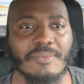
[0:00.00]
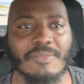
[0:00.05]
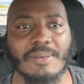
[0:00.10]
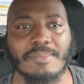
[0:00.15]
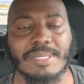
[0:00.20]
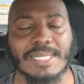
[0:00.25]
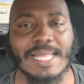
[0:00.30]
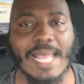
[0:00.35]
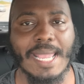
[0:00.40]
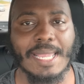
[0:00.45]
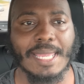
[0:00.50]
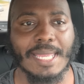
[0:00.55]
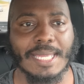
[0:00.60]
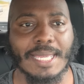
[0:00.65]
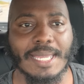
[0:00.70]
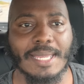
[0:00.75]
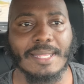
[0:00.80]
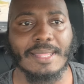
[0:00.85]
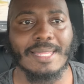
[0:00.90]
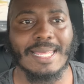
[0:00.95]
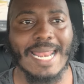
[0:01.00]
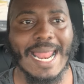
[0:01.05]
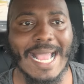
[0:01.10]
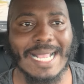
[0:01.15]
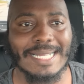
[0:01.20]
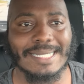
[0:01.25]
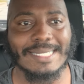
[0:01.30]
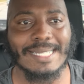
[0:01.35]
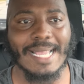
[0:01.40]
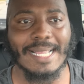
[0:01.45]
from staking it that
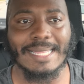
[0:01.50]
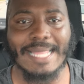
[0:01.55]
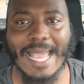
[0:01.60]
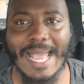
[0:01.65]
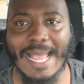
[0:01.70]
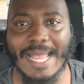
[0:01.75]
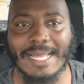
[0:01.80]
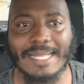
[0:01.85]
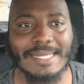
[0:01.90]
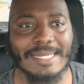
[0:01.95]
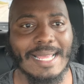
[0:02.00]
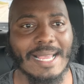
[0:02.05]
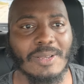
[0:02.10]
I can take that,